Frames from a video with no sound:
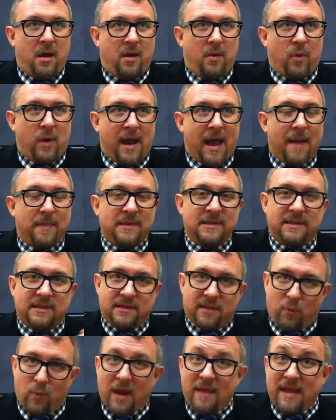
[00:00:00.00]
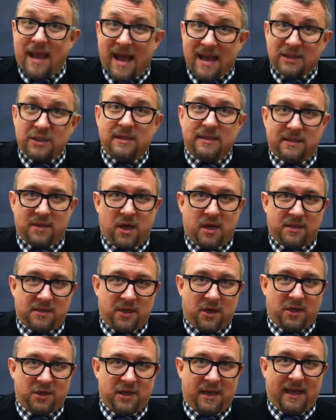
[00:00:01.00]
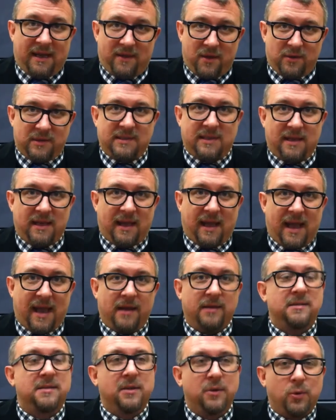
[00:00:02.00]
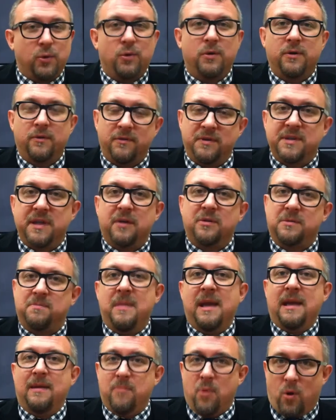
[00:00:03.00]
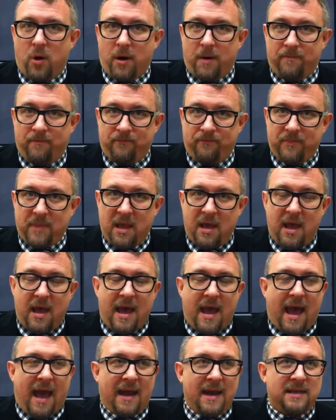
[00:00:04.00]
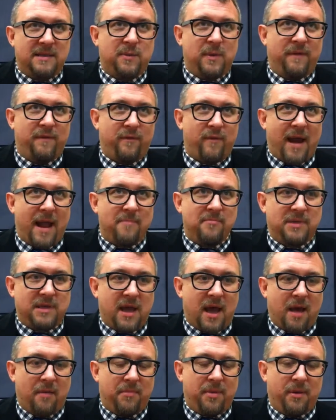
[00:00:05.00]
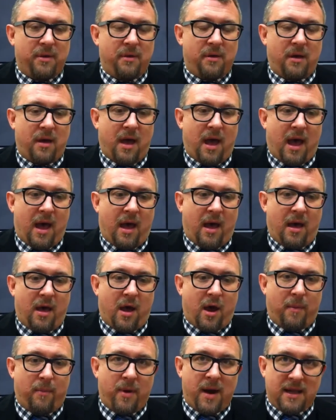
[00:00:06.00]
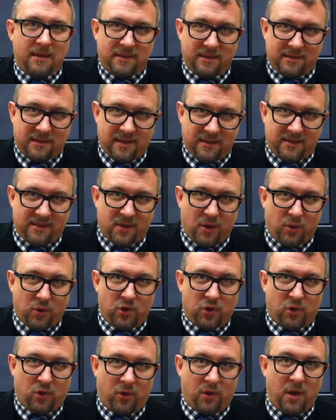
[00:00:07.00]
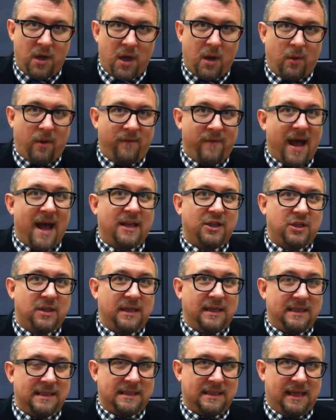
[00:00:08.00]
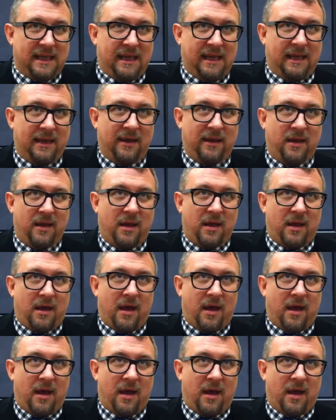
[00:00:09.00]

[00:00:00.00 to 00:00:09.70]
what happens is that when they actually start searching in those syndicators, the Corcoran results mean more. And as we've ramped up our presence in social, we've actually seen